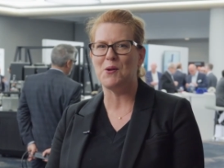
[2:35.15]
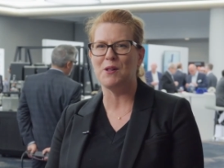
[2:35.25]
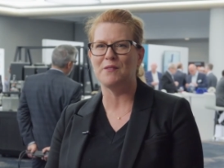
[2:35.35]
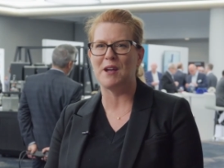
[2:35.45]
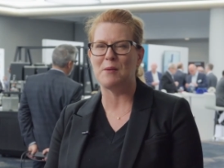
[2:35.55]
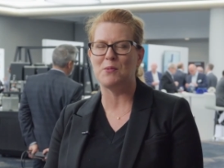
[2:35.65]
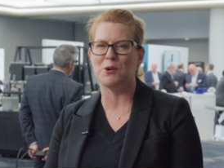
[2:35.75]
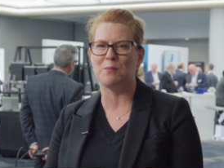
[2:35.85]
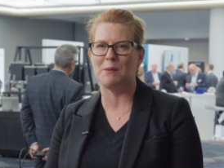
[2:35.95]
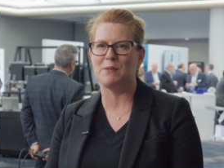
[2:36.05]
all of our
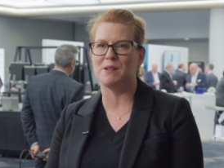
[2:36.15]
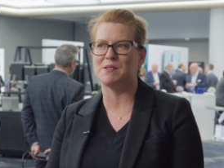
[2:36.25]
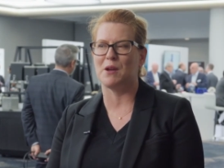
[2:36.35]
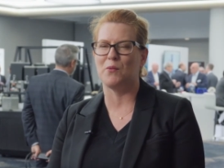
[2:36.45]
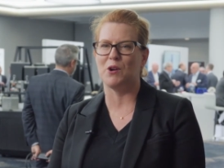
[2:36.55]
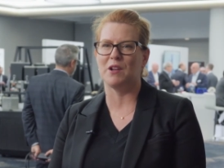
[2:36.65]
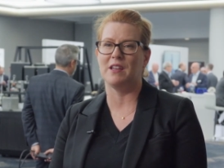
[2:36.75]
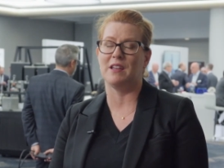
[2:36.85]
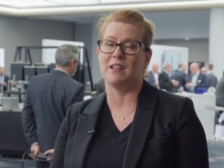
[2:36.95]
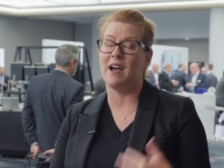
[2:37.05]
board members are
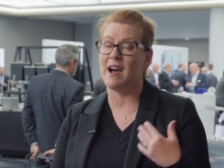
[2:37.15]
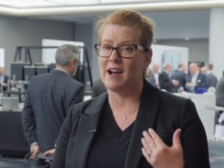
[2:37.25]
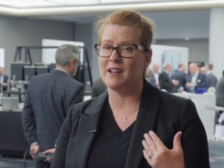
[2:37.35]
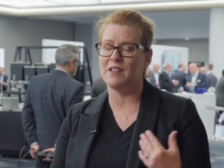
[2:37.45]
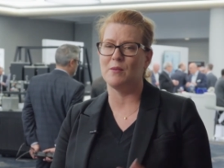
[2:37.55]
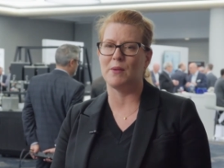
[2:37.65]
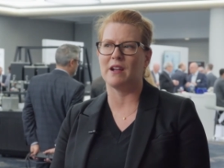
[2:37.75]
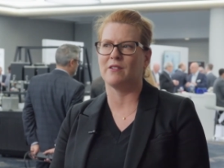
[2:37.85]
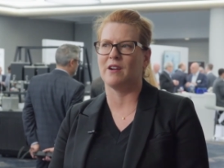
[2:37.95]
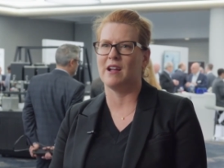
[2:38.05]
working hard in the
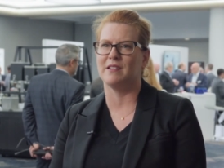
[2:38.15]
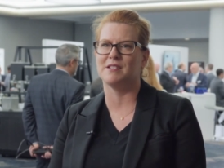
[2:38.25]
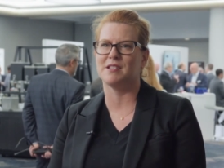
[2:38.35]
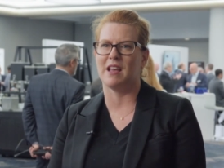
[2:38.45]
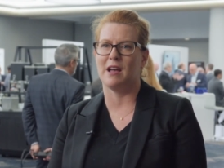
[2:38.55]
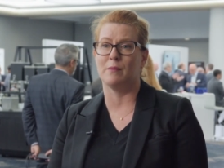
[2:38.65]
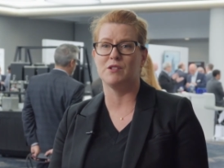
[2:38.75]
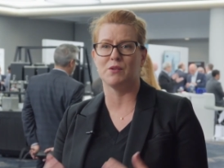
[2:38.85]
background, uh,